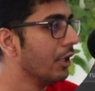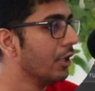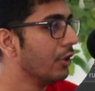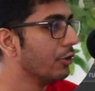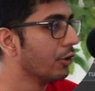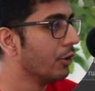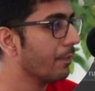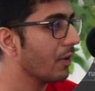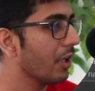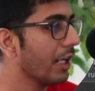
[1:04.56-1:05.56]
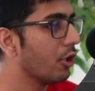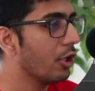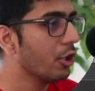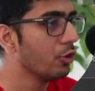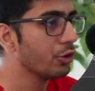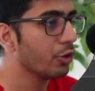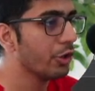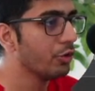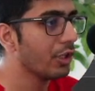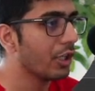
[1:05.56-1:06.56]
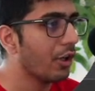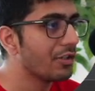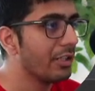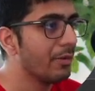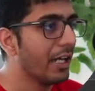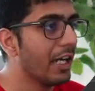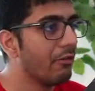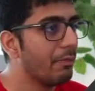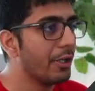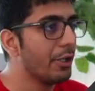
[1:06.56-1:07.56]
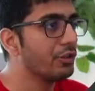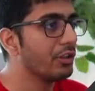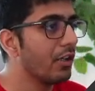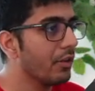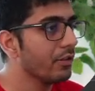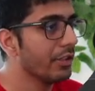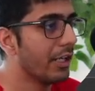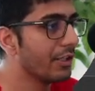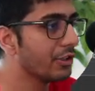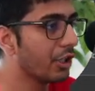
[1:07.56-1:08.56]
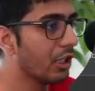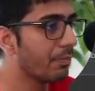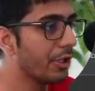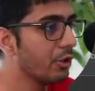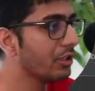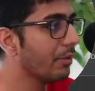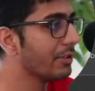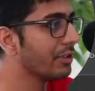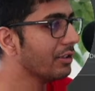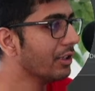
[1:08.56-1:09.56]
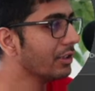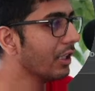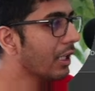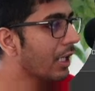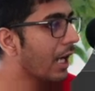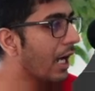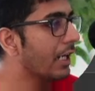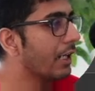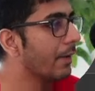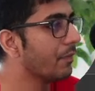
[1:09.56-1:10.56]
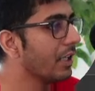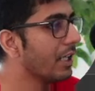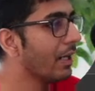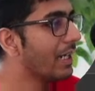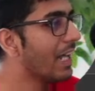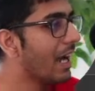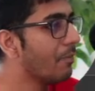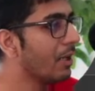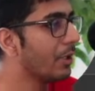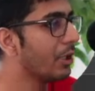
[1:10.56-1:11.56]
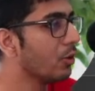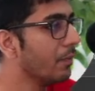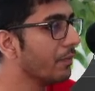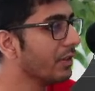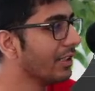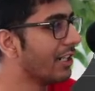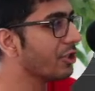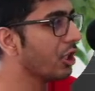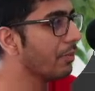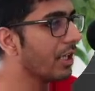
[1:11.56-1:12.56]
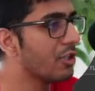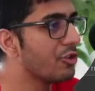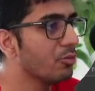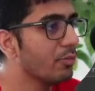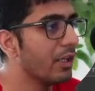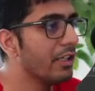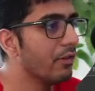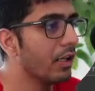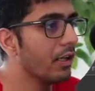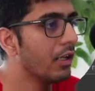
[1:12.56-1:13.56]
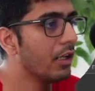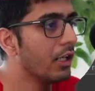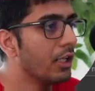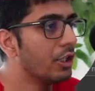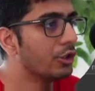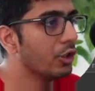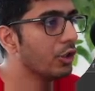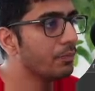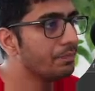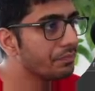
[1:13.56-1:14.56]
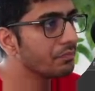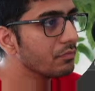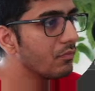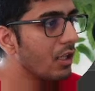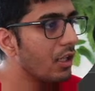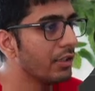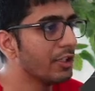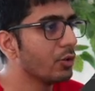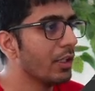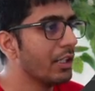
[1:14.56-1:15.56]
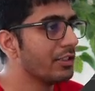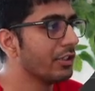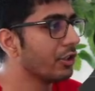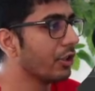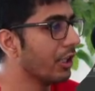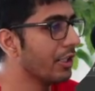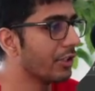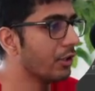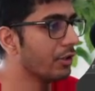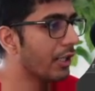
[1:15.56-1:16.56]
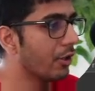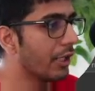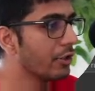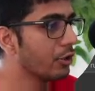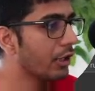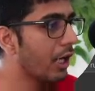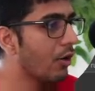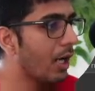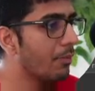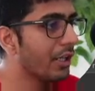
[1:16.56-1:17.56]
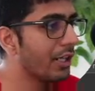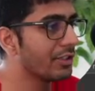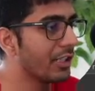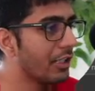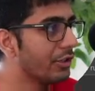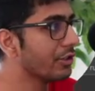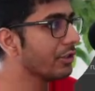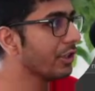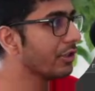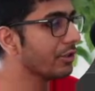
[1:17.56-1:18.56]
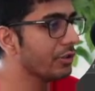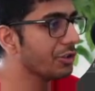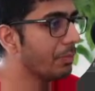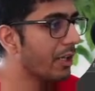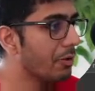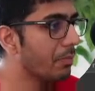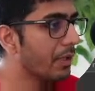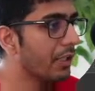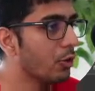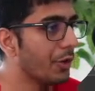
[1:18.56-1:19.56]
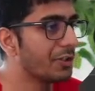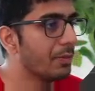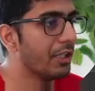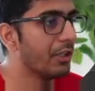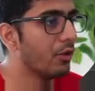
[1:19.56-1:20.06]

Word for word: So in order to show you the concept, I have a producer that is going to produce the messages. And uh, in my lab number two, that is going to be consumer V1. So this one is just going to listen to that. Okay. So now I'm going to start just, just, just bear with me to explain you.